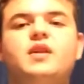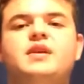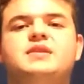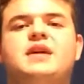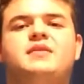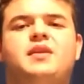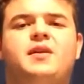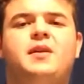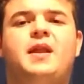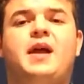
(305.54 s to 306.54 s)
is
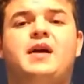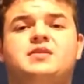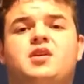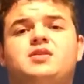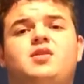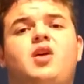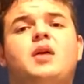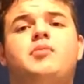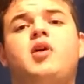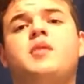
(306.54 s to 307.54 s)
outdated and it has caused a
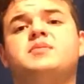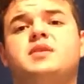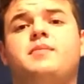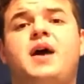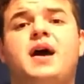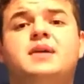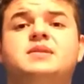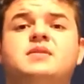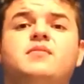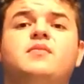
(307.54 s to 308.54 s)
lot of problems in the
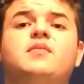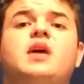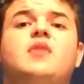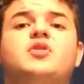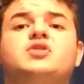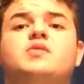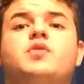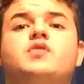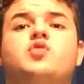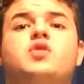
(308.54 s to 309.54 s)
past, and we should
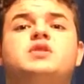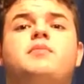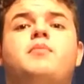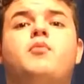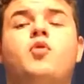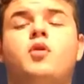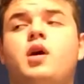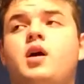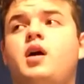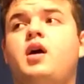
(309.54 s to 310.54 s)
move towards a
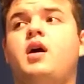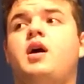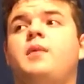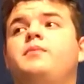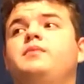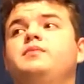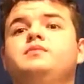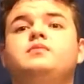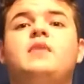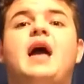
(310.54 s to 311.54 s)
more
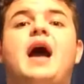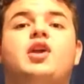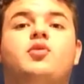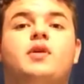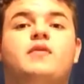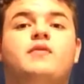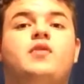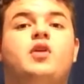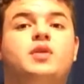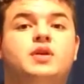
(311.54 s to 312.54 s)
accurate
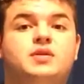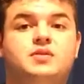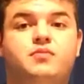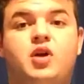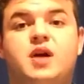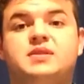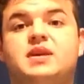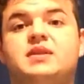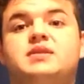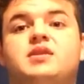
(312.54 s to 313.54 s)
voting
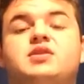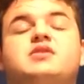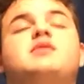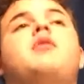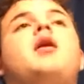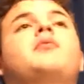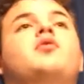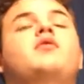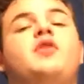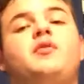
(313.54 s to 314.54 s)
process, such as the
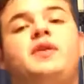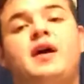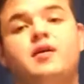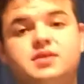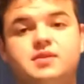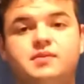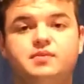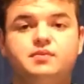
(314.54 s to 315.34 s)
popular vote count.